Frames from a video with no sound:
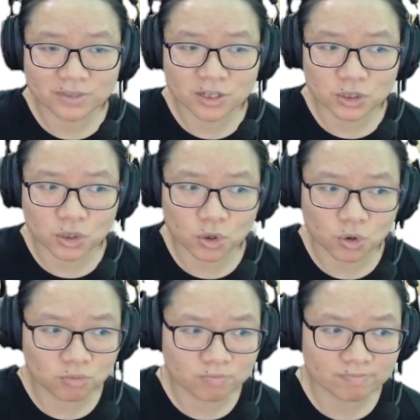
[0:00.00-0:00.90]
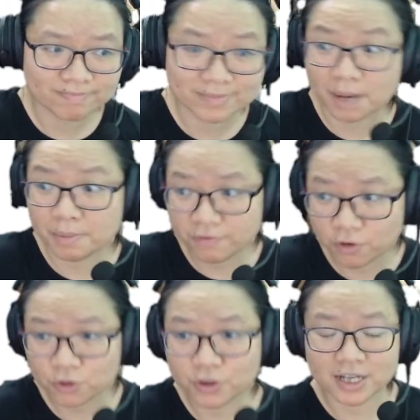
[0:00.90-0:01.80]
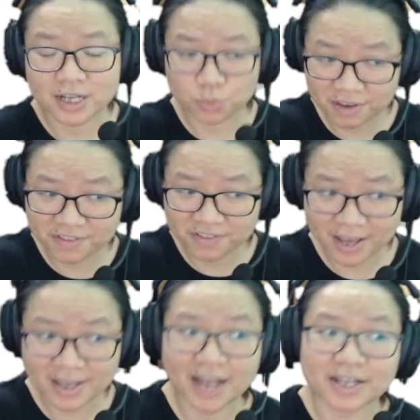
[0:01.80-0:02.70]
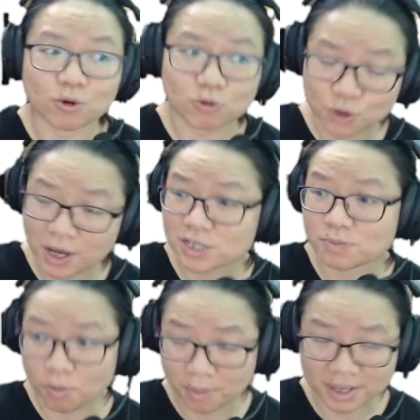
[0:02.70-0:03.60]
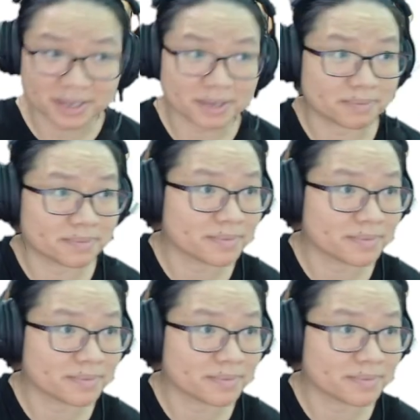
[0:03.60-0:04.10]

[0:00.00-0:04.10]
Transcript: So gamma photon has wavelength and it also has momentum.